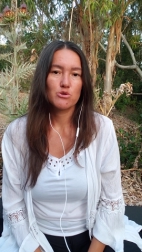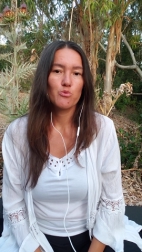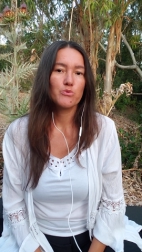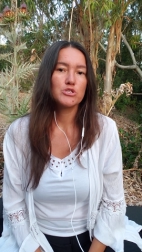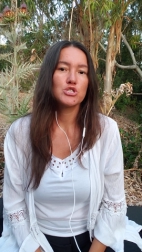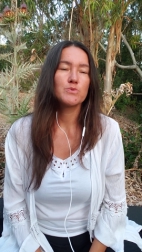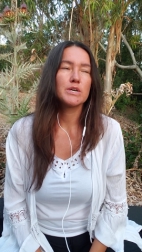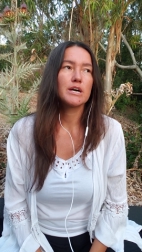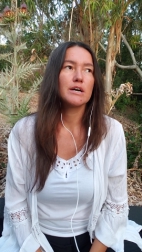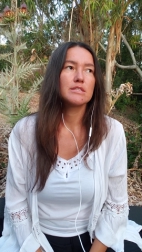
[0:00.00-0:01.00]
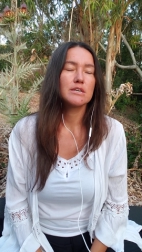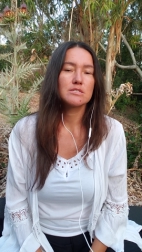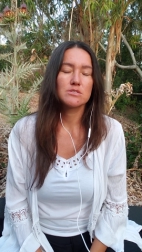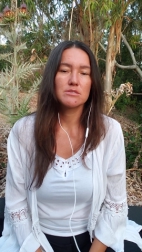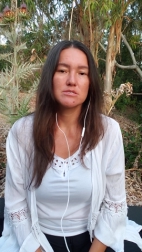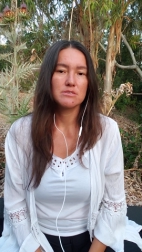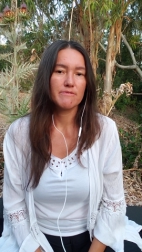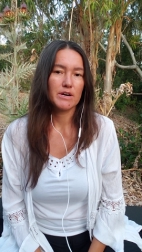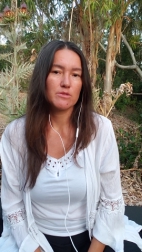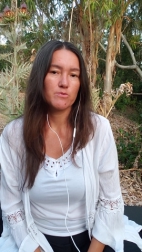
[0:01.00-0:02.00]
through which we connect to the
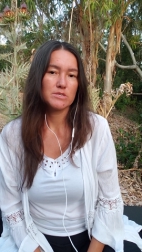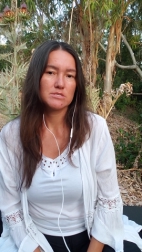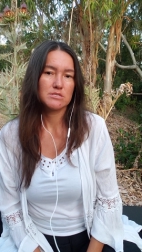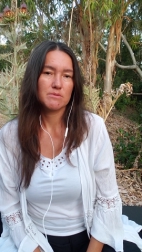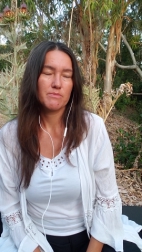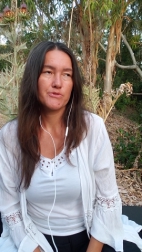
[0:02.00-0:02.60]
divine wisdom,